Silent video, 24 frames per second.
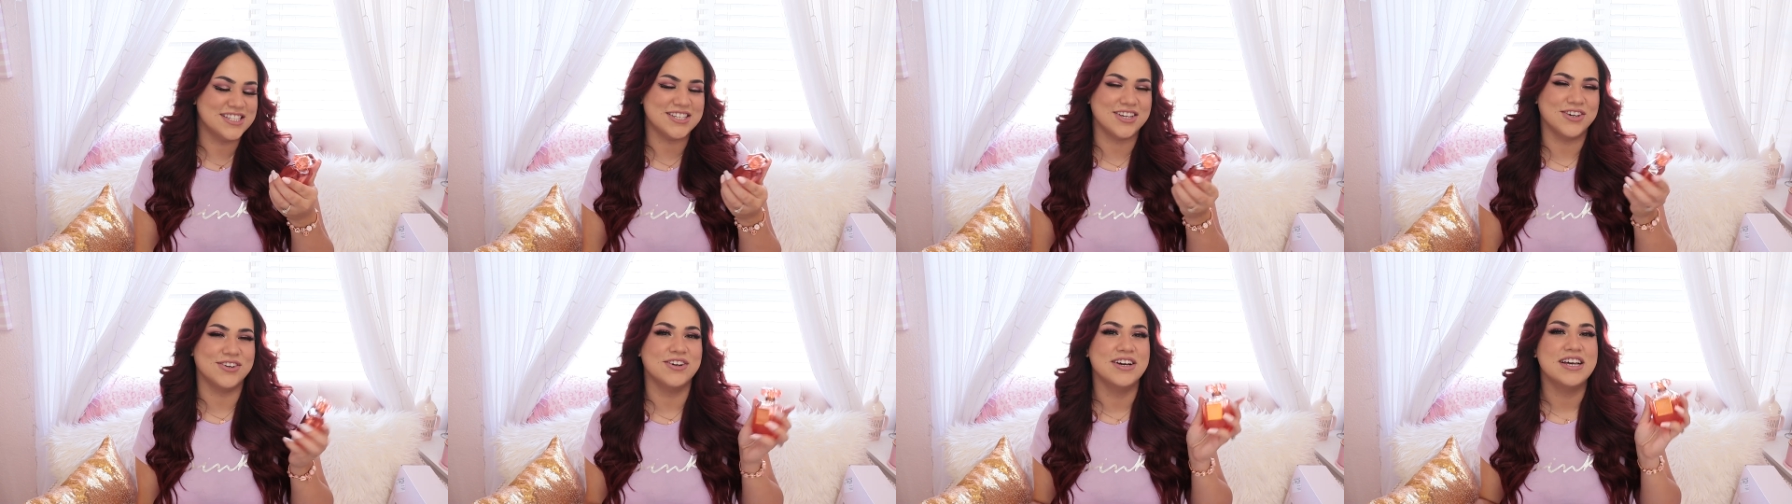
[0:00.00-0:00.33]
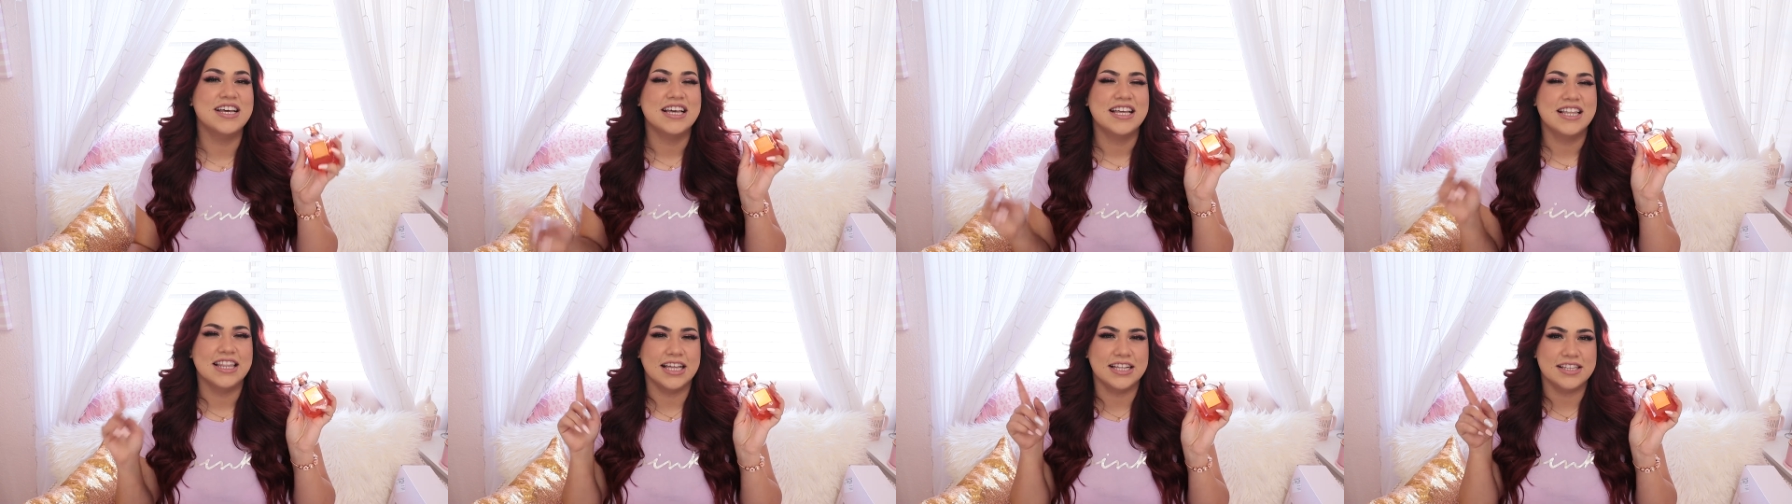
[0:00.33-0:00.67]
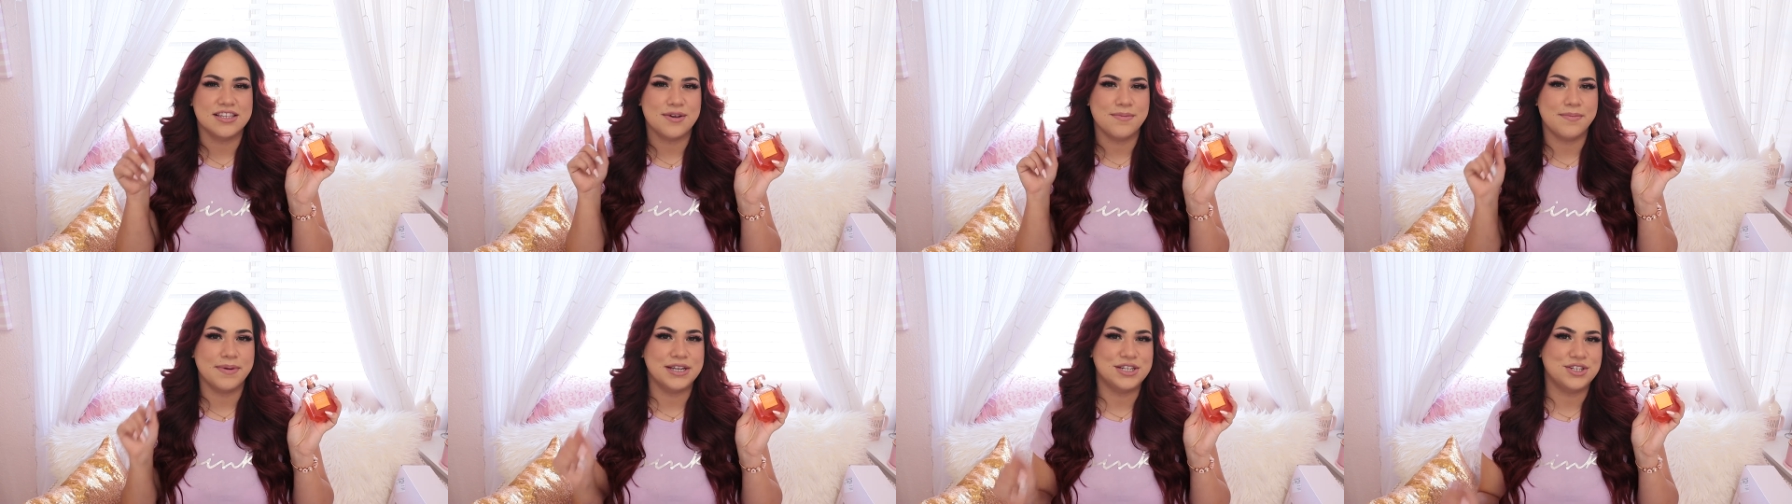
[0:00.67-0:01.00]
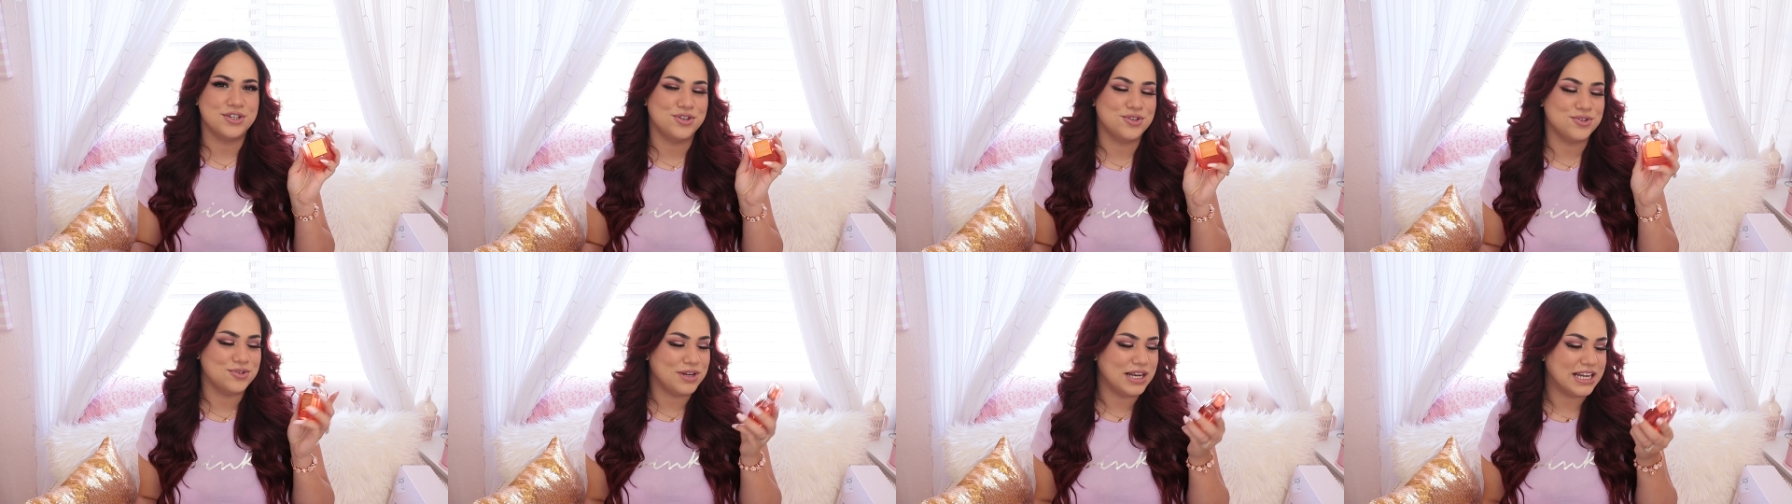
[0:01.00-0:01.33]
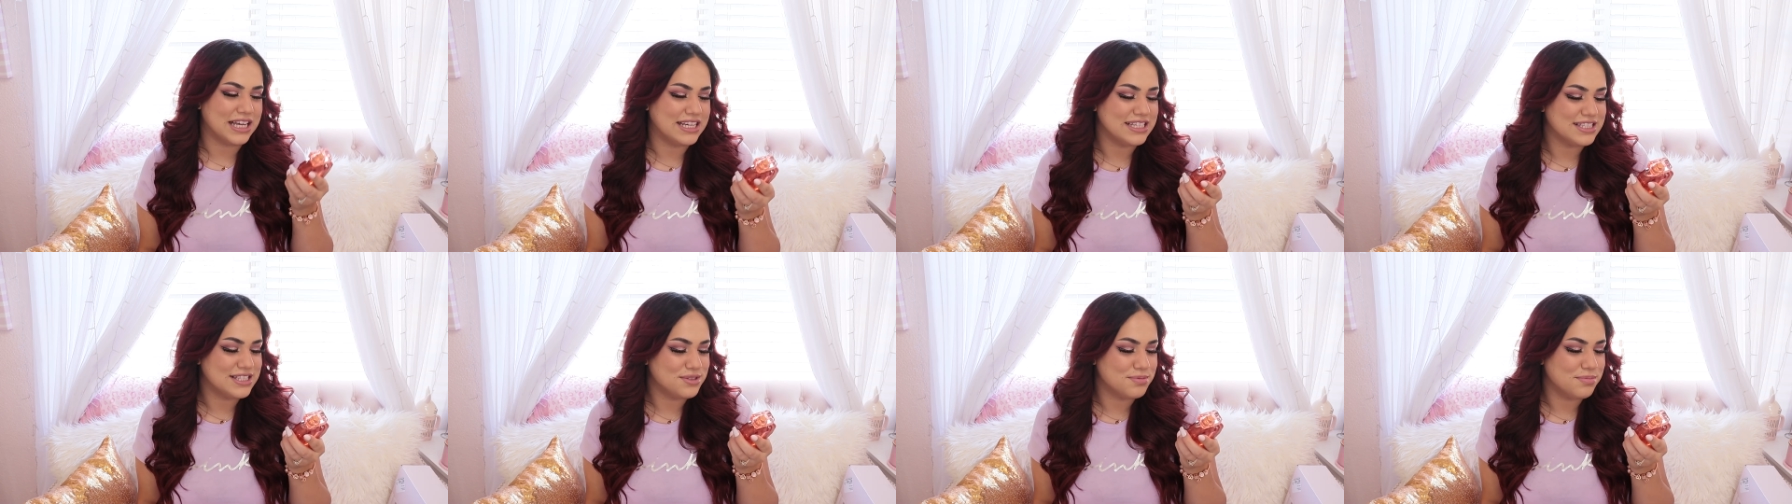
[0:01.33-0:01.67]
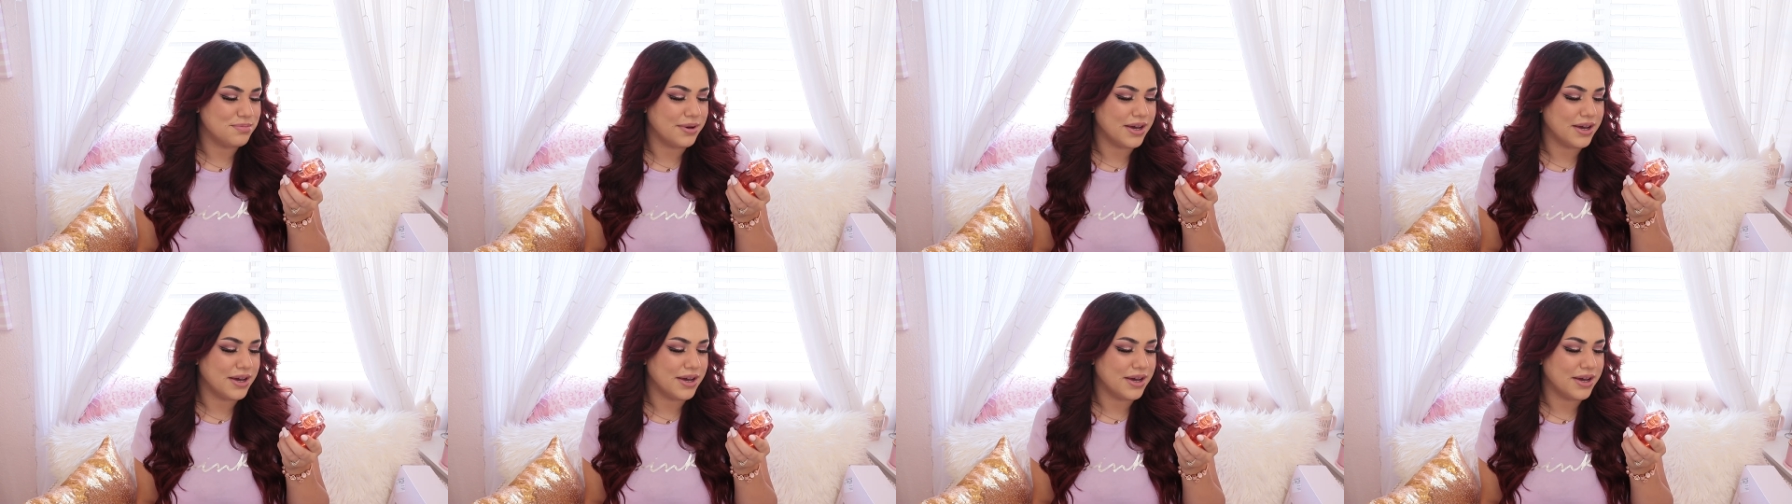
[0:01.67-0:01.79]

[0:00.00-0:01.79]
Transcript: So that's on my to-do list,